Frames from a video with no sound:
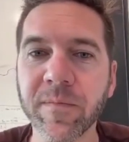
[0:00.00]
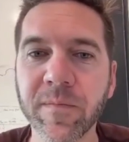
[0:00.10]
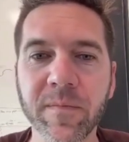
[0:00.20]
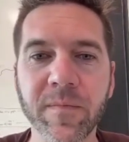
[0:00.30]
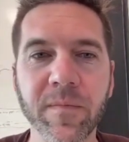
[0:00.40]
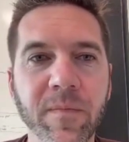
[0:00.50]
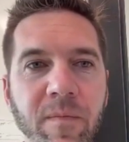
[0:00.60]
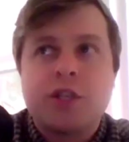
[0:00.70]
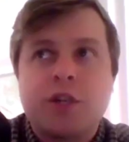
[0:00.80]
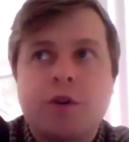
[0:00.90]
Interesting.
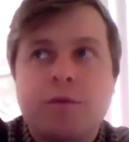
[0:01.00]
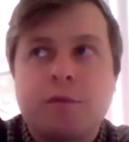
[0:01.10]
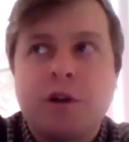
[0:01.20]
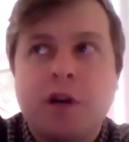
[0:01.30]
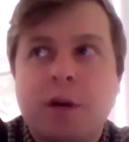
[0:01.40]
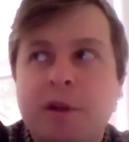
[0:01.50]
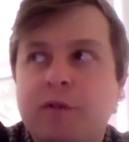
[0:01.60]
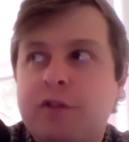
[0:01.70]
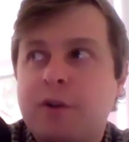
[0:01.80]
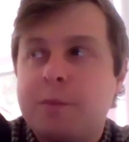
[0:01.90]
So coming
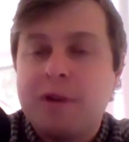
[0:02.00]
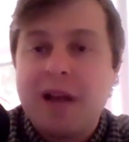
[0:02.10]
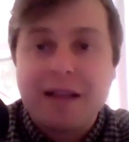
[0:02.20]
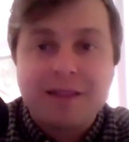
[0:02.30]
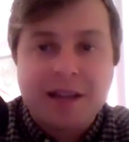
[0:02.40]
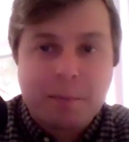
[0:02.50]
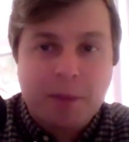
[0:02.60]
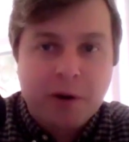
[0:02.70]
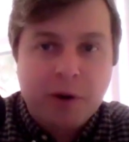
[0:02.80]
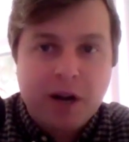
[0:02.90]
from not that
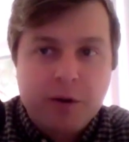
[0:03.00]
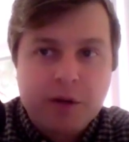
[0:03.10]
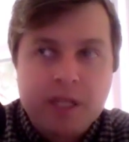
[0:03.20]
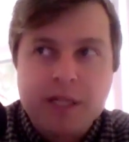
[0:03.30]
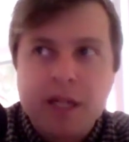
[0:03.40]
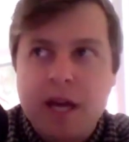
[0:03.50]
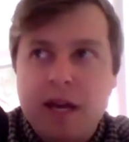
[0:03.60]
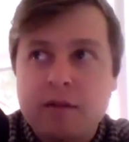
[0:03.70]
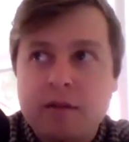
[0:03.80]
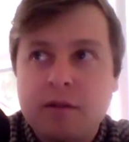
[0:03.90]
background, is
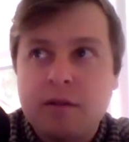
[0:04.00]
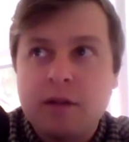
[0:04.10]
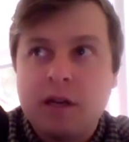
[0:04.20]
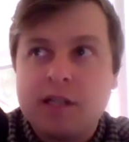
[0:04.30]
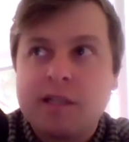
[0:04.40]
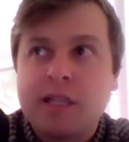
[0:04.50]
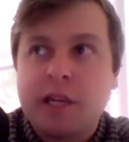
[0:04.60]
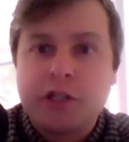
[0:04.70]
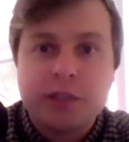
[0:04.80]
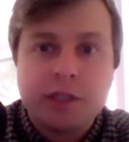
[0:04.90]
that
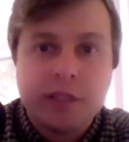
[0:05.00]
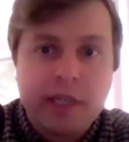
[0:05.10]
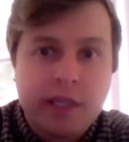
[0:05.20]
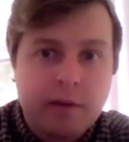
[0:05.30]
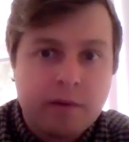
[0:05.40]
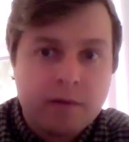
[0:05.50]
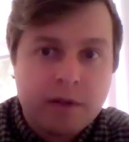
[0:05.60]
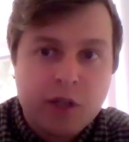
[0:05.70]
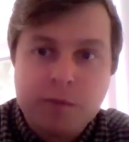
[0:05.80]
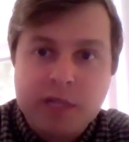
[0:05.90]
essentially
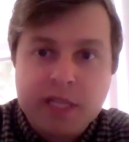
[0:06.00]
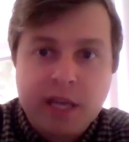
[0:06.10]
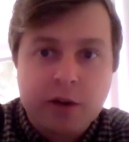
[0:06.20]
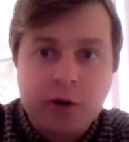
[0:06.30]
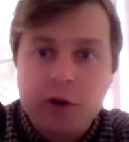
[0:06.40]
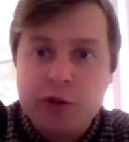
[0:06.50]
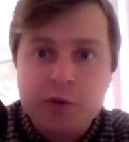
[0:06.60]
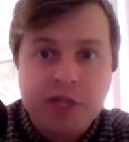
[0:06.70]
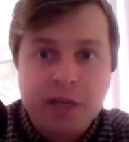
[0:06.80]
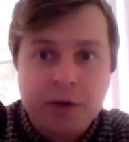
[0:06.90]
human-centered or
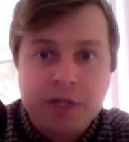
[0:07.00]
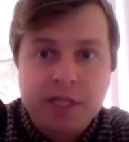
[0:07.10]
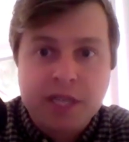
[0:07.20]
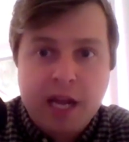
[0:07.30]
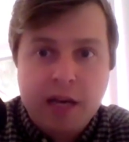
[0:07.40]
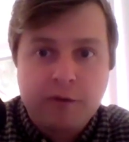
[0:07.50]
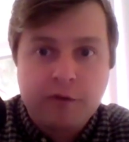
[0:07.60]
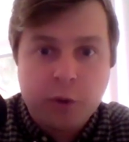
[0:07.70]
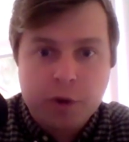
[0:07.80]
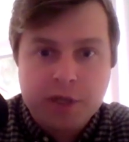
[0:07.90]
user-centered design
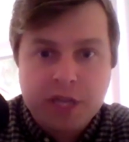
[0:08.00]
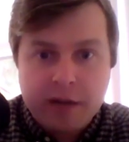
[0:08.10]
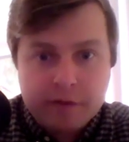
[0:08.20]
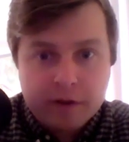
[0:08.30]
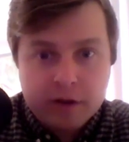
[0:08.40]
for dev?